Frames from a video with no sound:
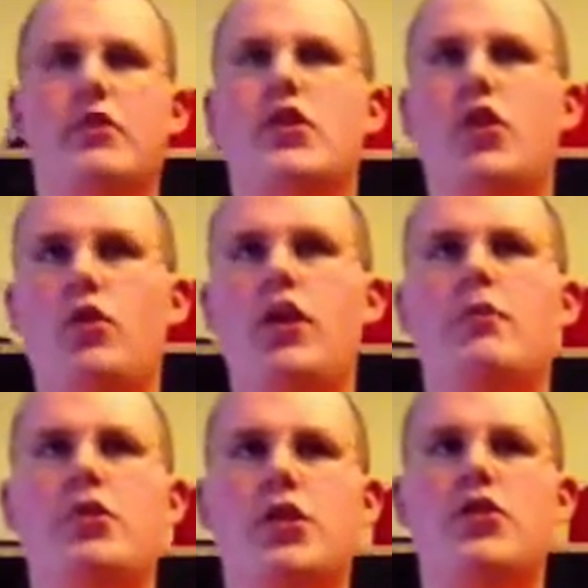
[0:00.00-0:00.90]
you know what I'm
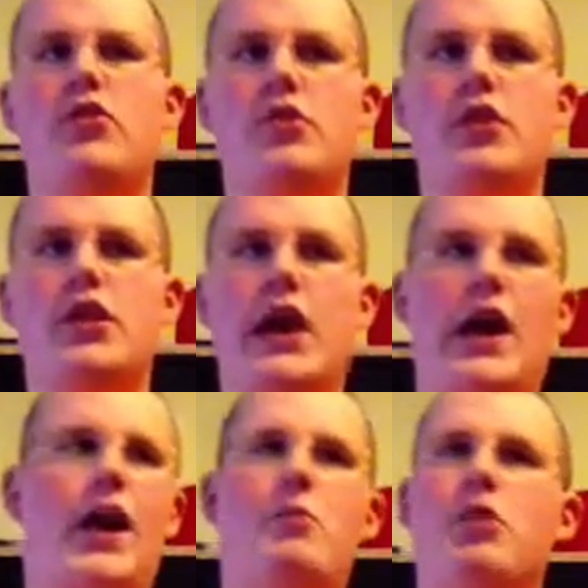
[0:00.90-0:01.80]
going to do?
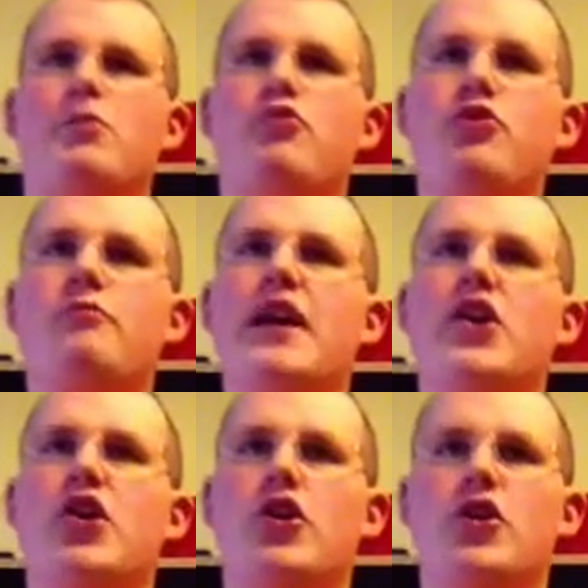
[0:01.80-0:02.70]
I'm going to prove my
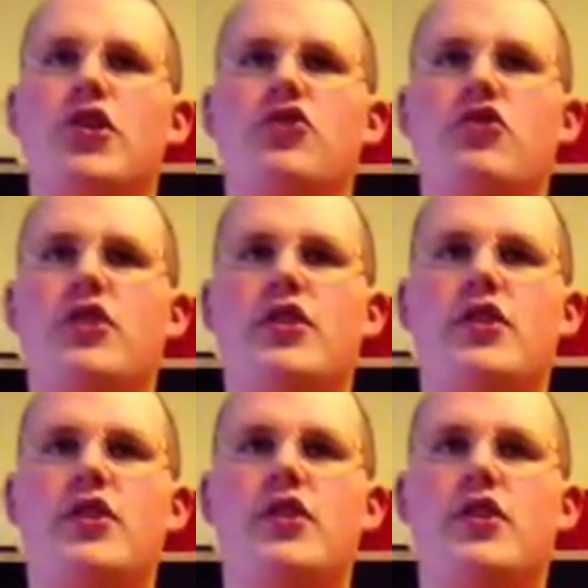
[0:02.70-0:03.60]
courage.
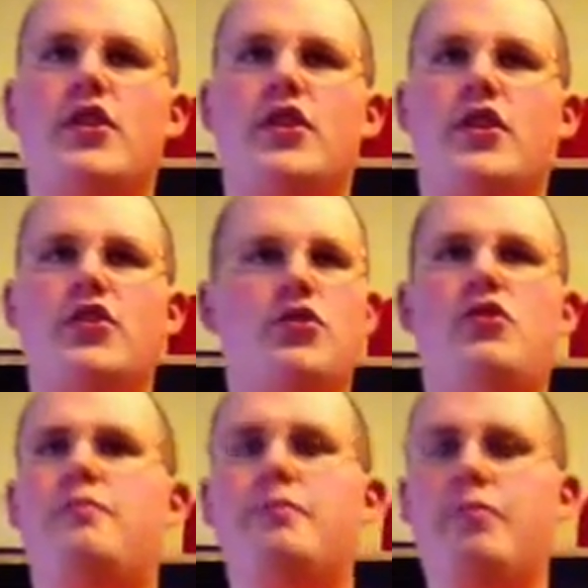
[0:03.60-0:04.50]
So
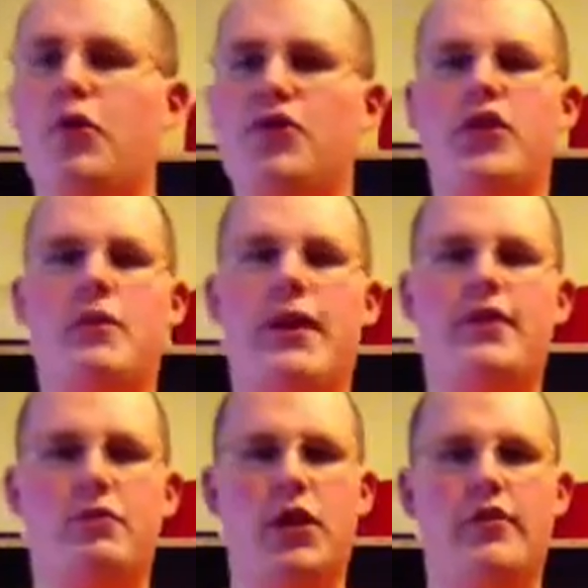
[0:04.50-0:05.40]
he's boasting
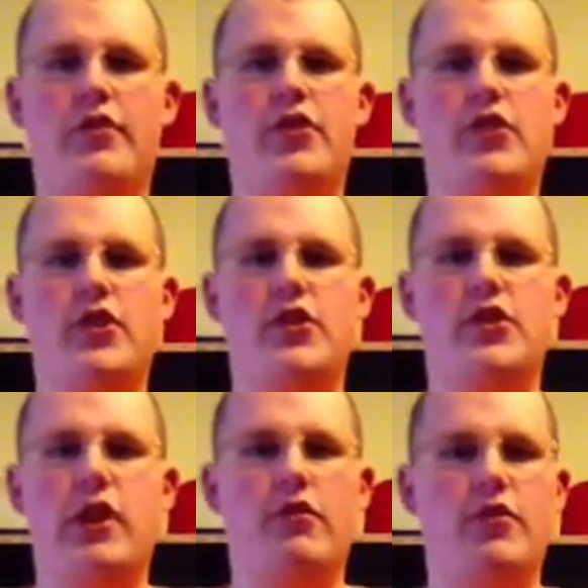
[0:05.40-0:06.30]
about whatever he's going to
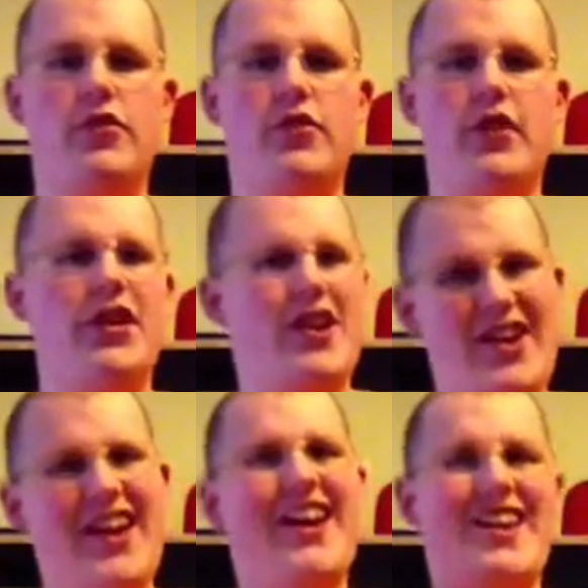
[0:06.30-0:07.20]
do. Everyone's like,
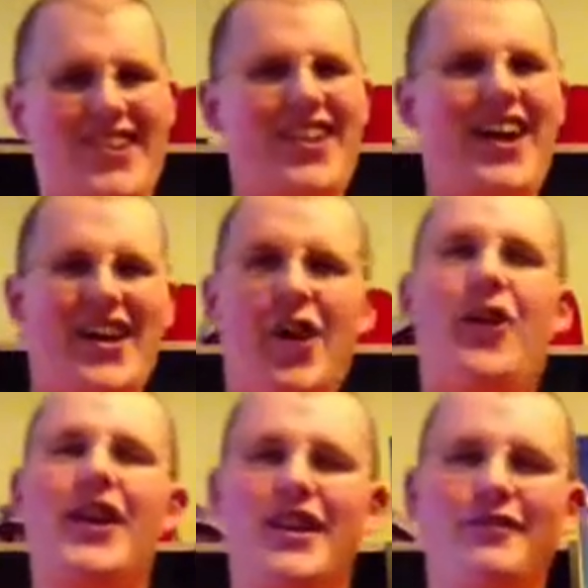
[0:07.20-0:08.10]
oh yeah, go
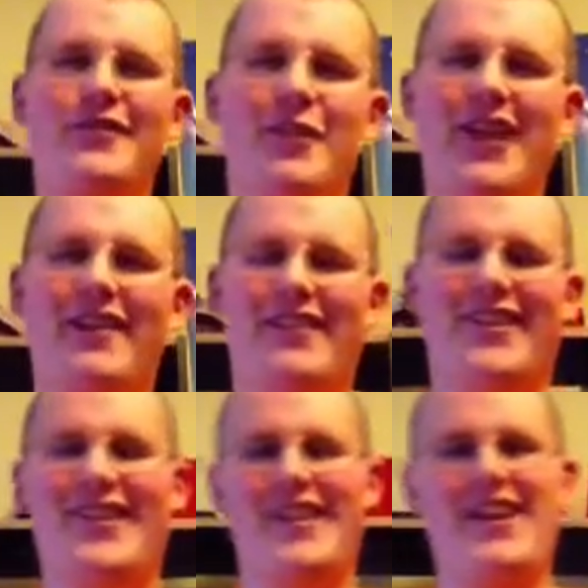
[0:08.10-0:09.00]
on Luffy, whatever.
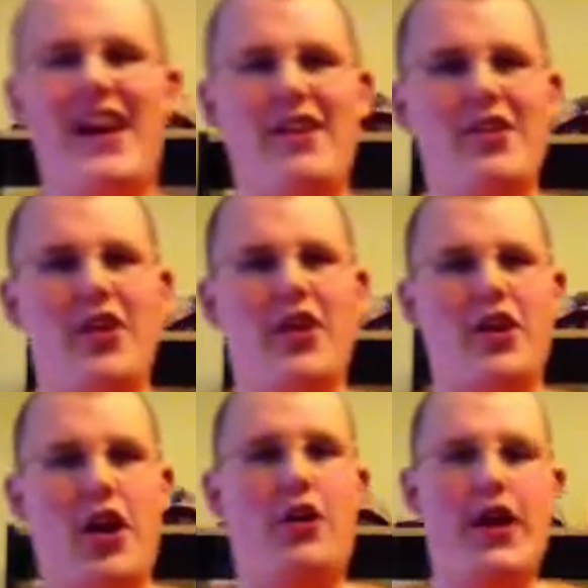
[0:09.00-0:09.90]
And he's like,
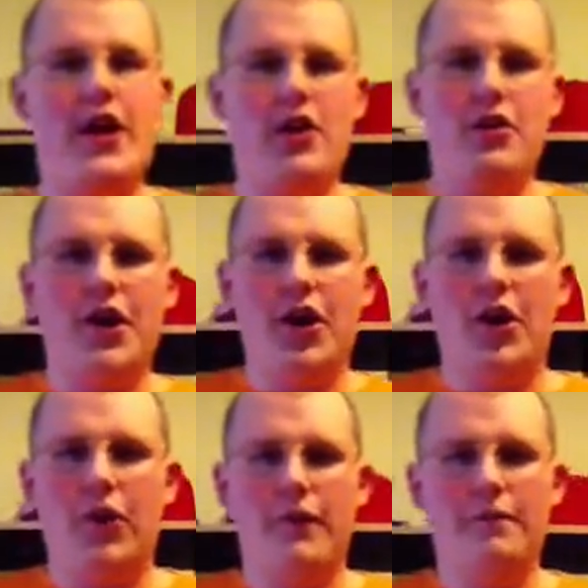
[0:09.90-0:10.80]
alright, here I
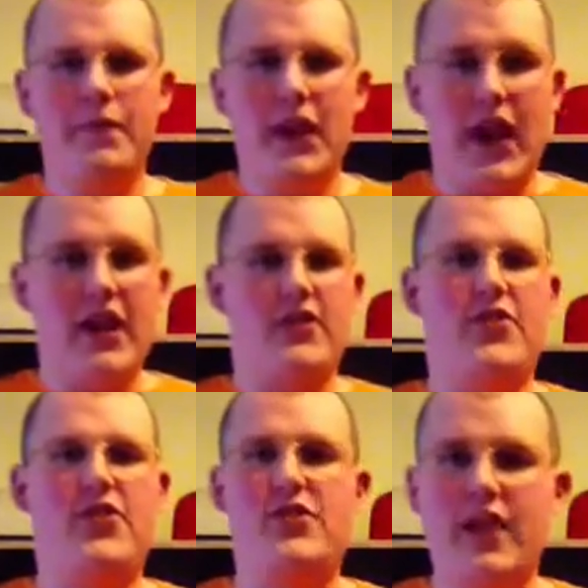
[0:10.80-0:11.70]
go. And he
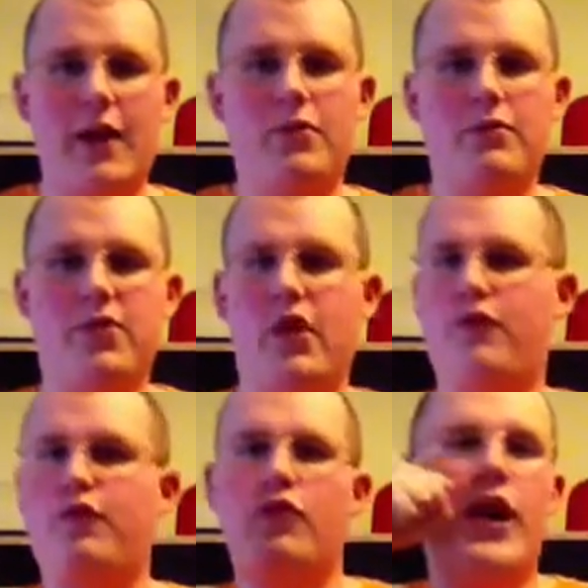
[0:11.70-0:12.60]
stabs
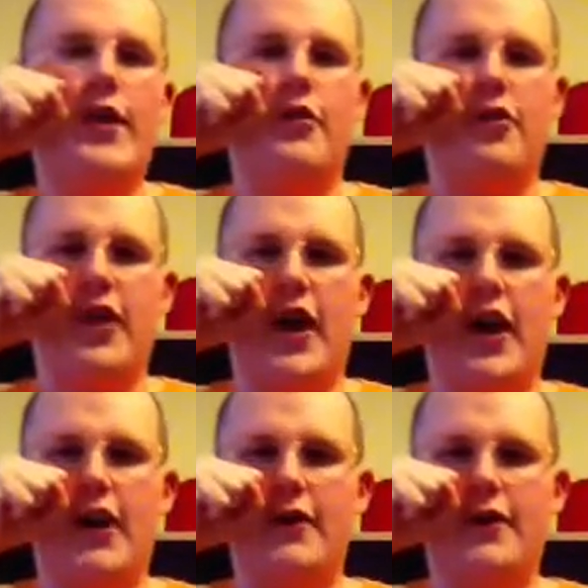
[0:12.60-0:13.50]
himself right under the eye.